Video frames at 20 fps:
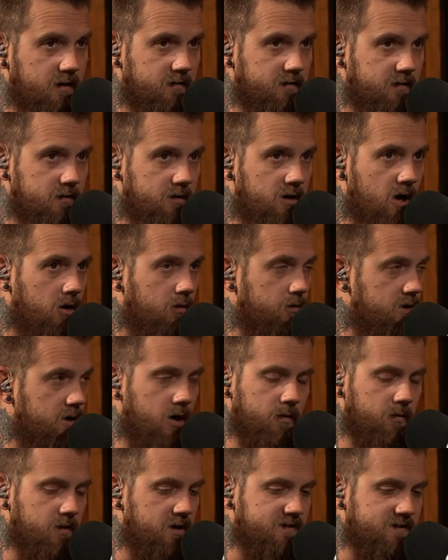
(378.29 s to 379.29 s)

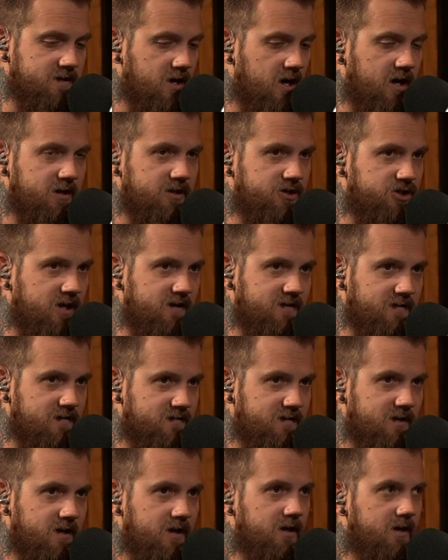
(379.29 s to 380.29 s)
no, it is not
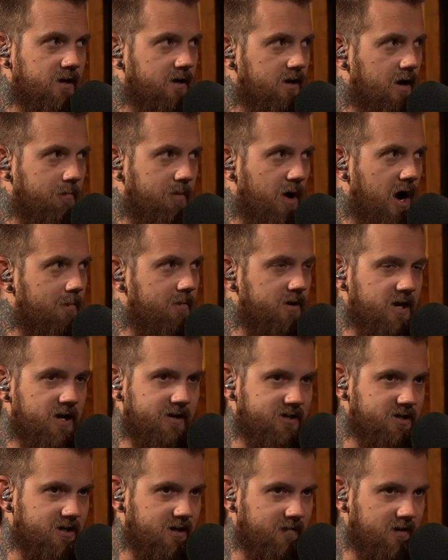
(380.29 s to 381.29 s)
Jason's
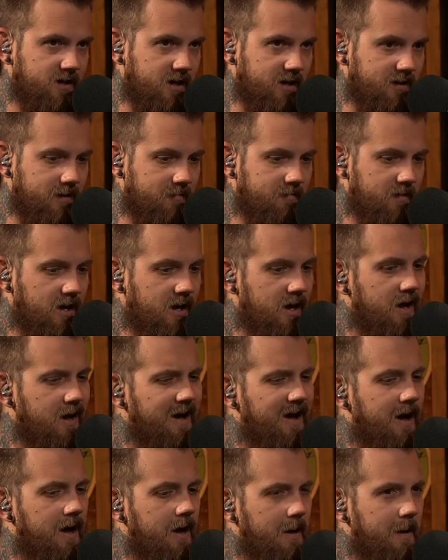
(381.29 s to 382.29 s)
abomination. It's not the
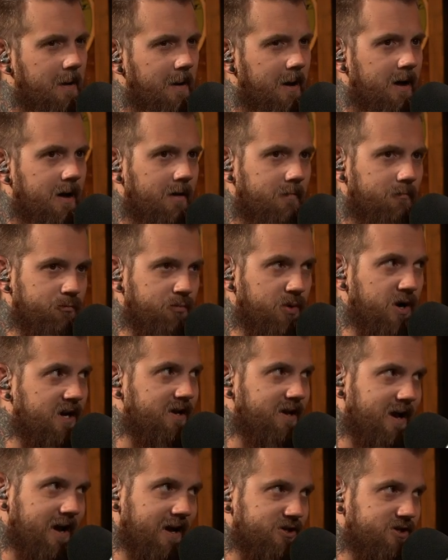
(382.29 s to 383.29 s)
Dinosaur Hunter. But
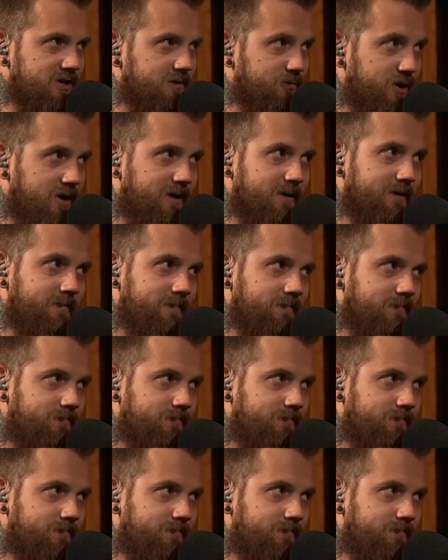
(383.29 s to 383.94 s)
it actually, well,